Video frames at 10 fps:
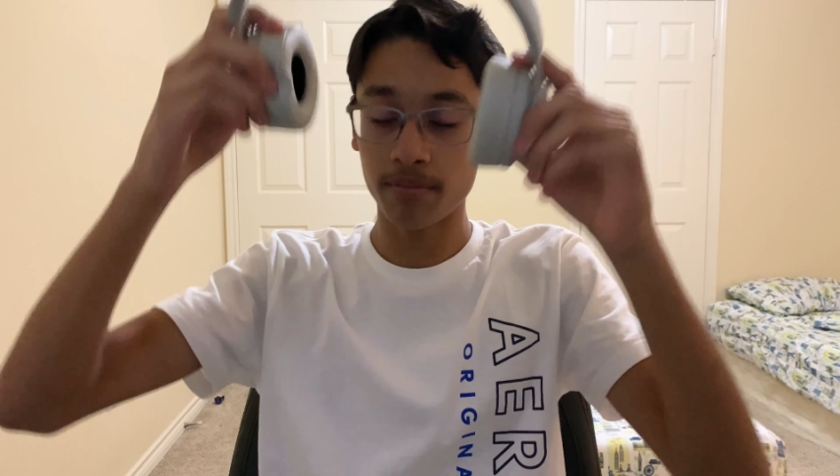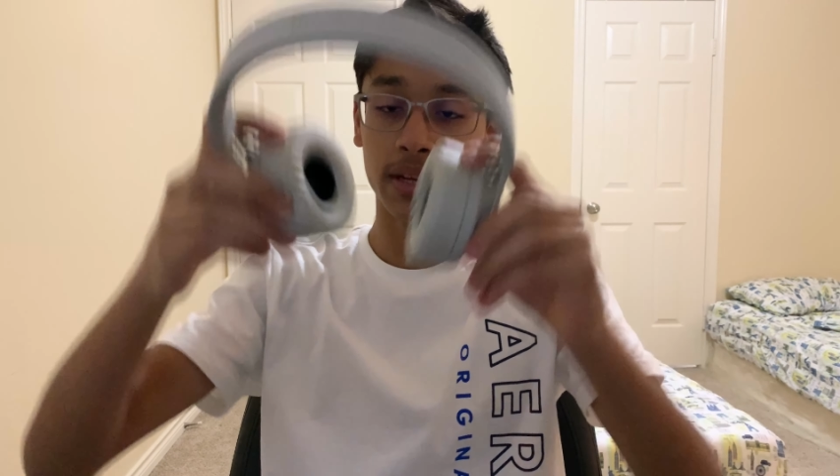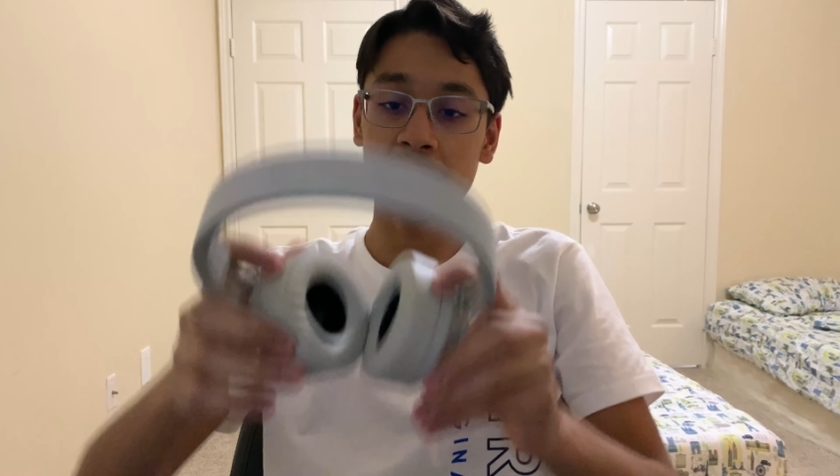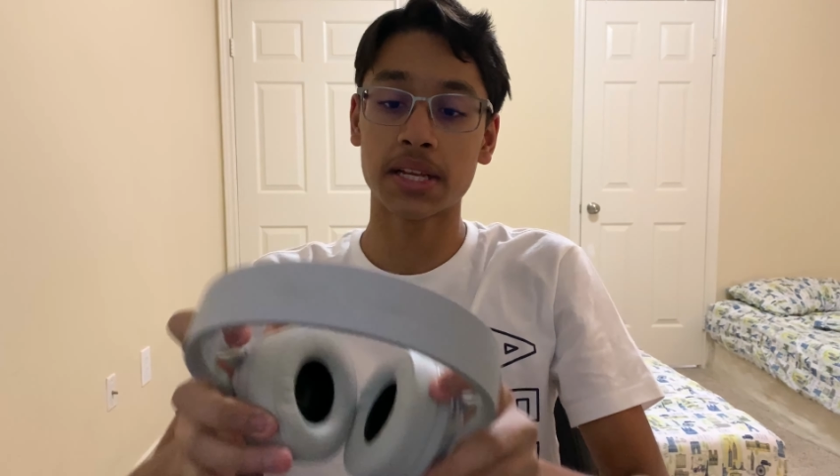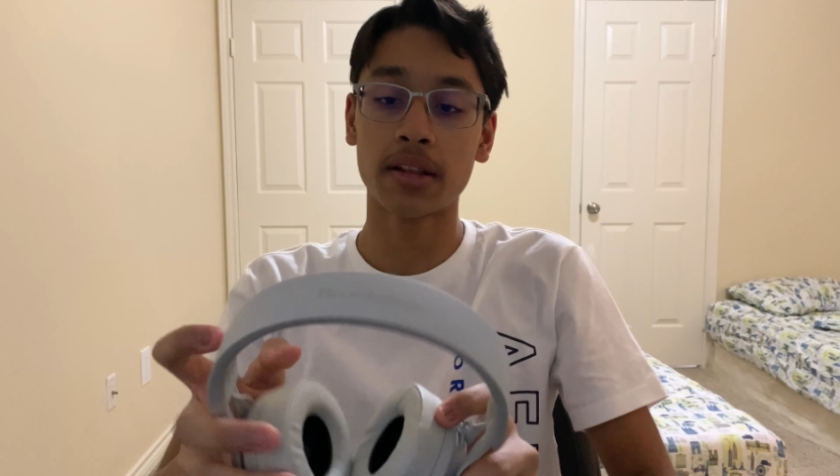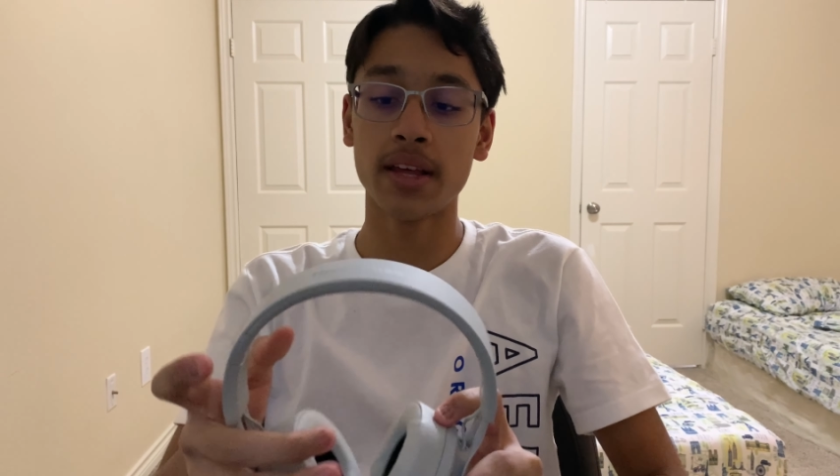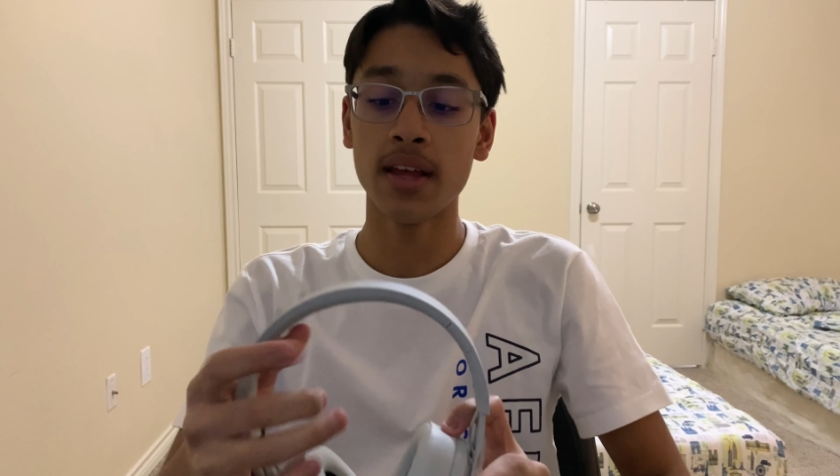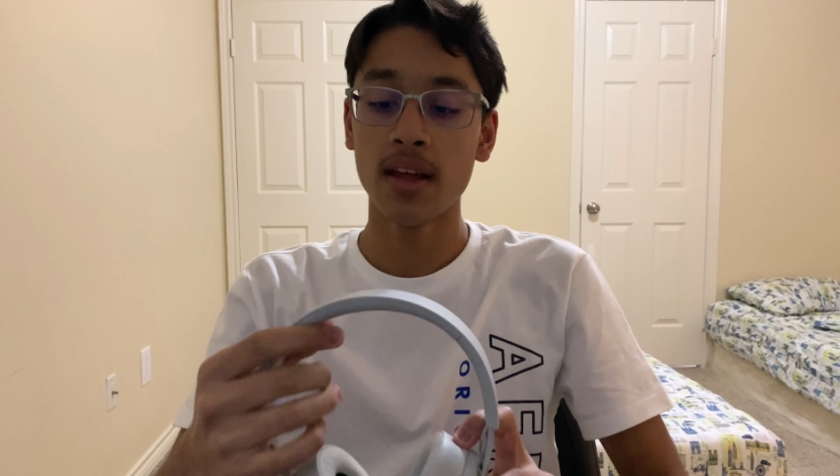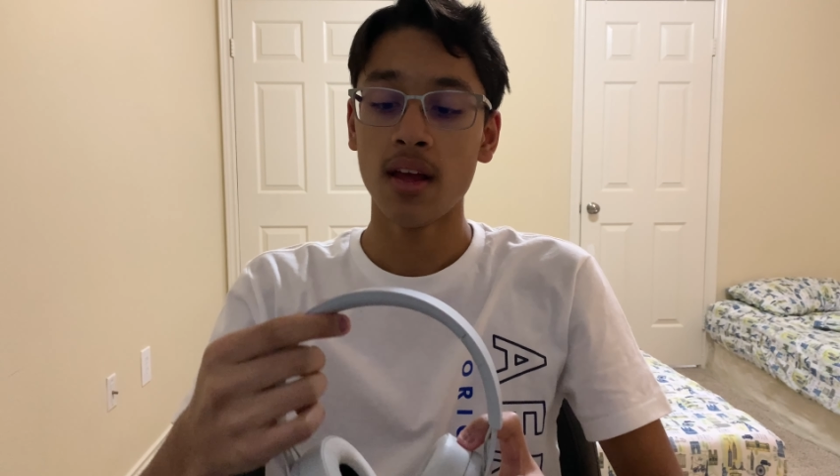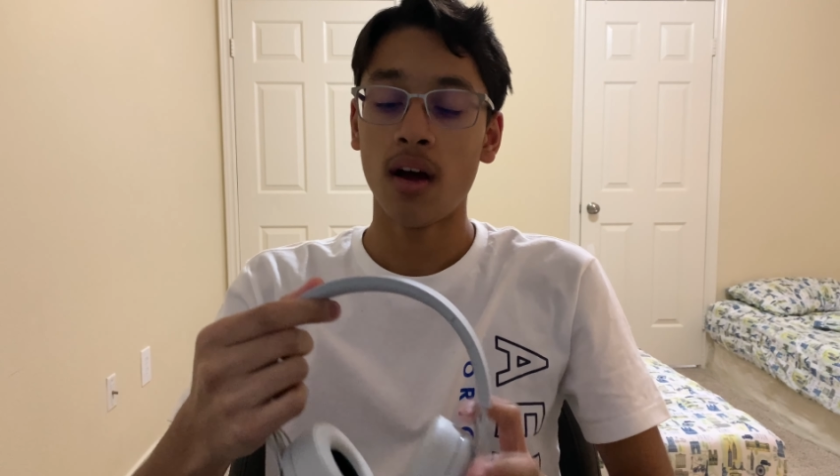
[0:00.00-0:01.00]
basically
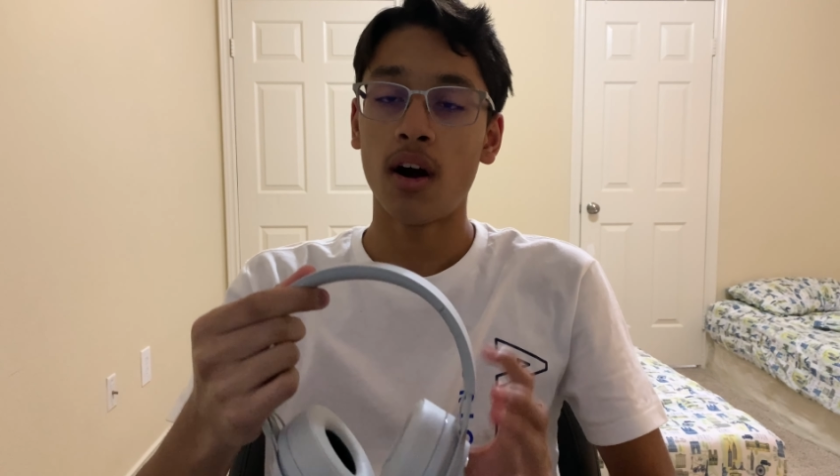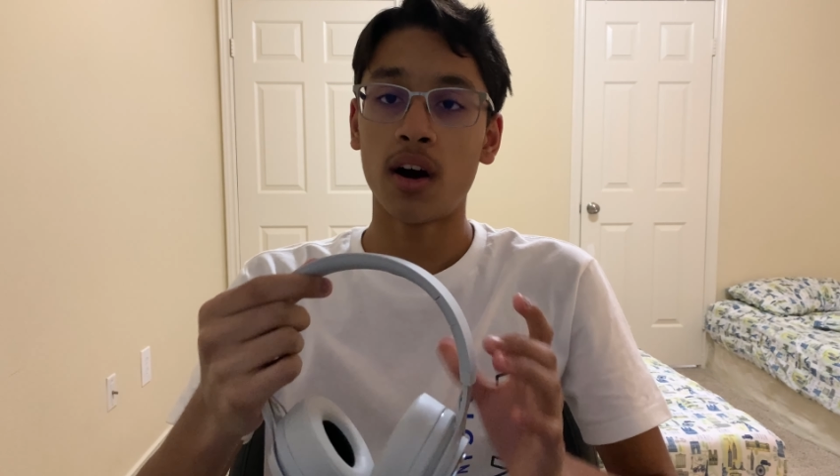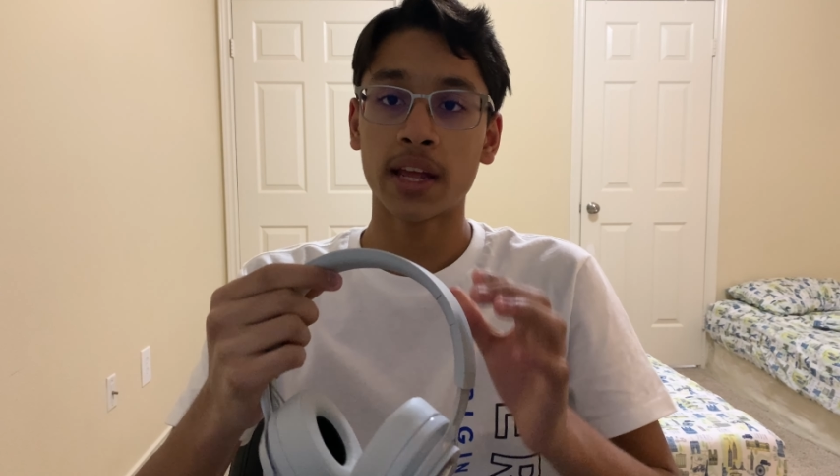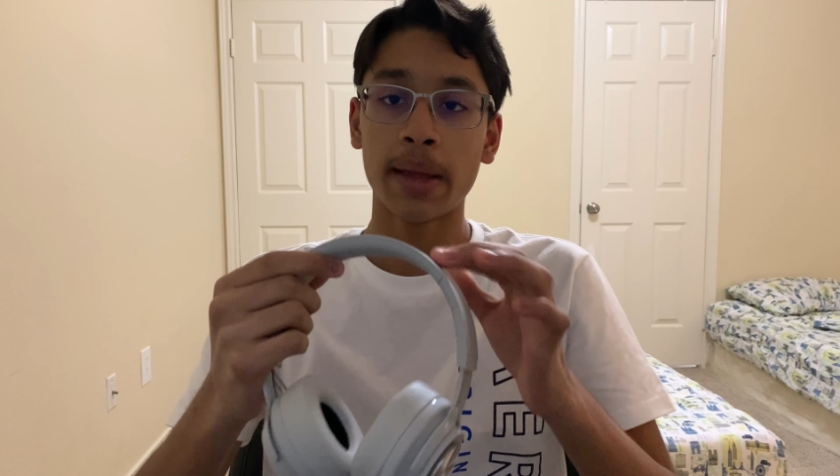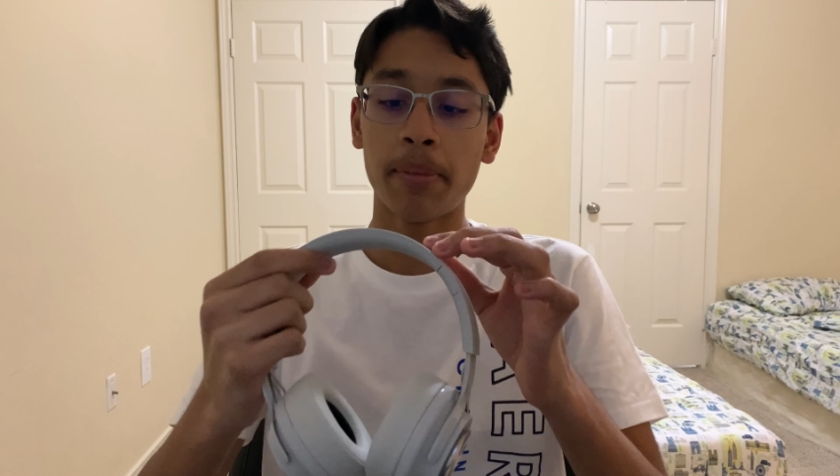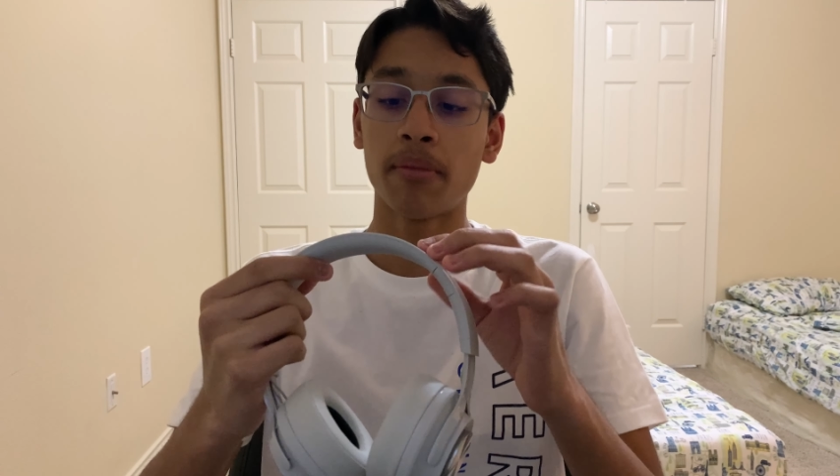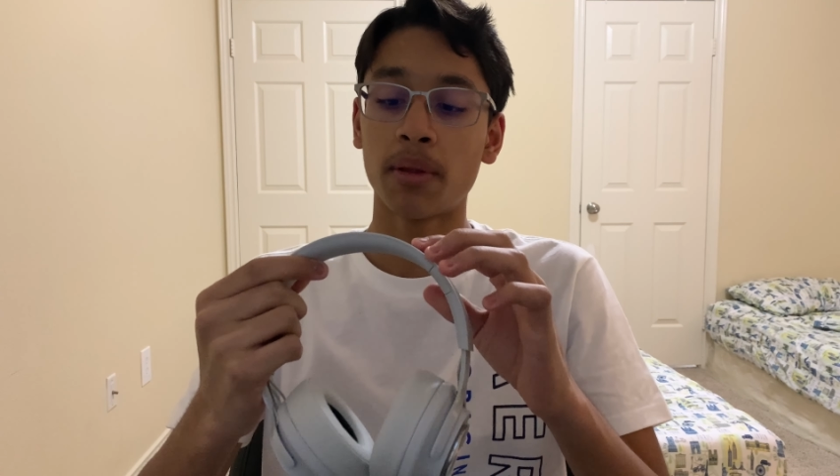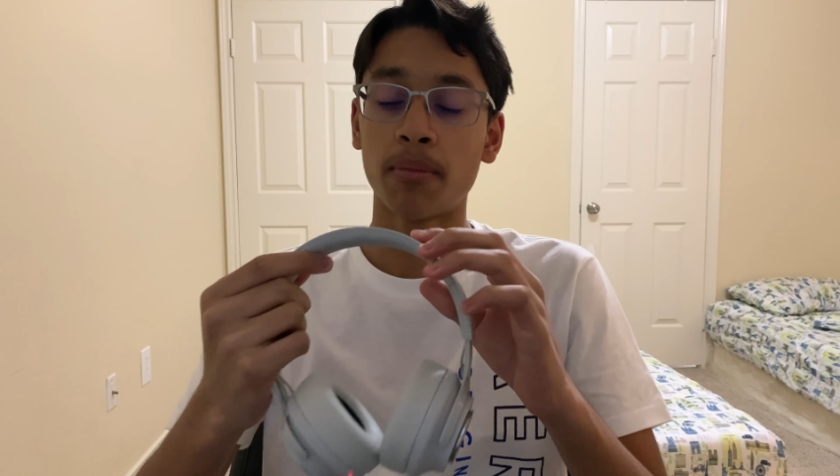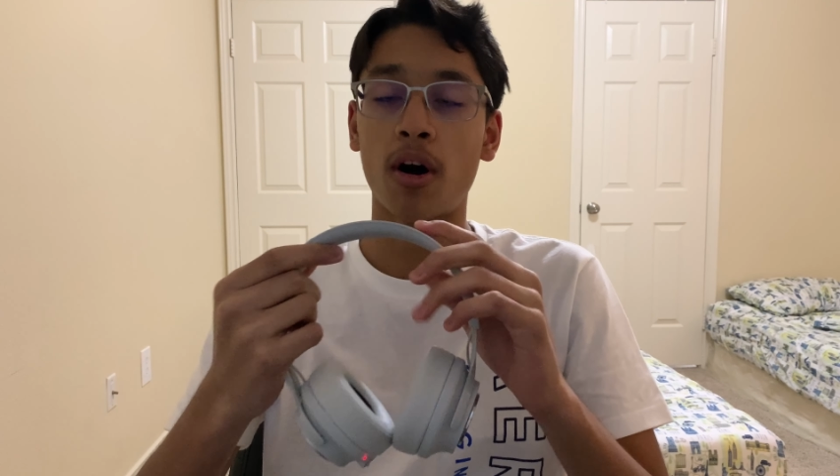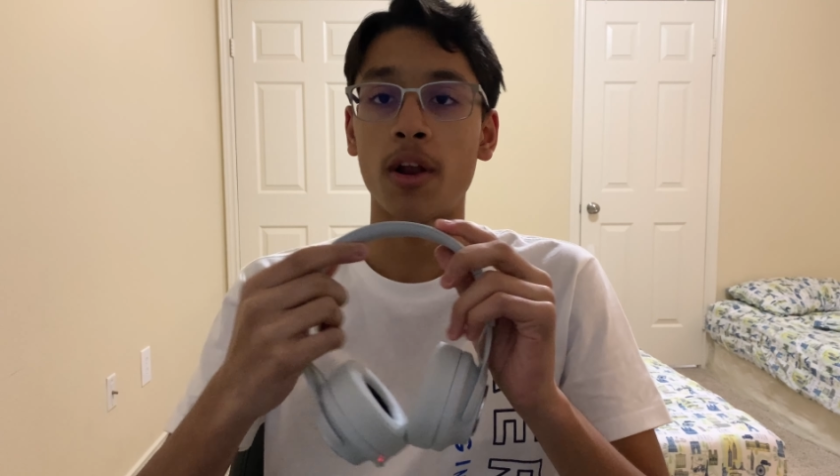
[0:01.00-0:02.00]
keeping
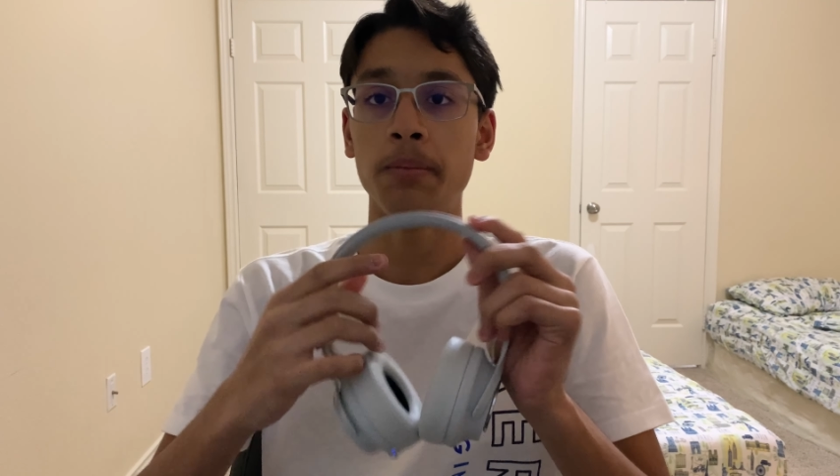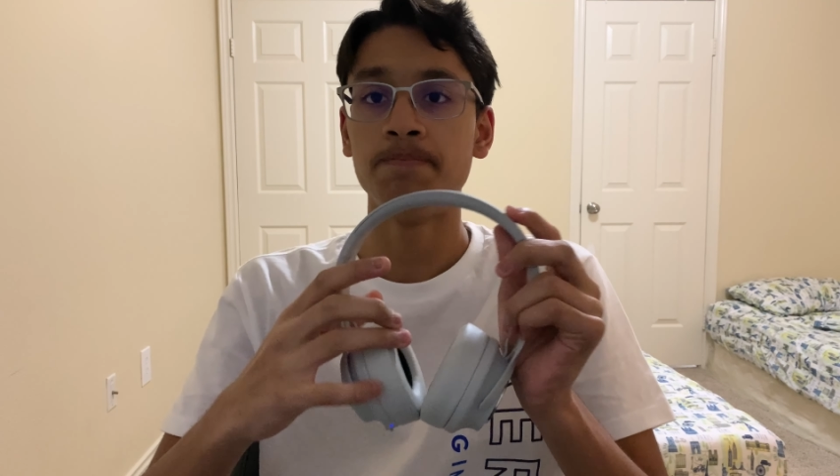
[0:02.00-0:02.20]
them on.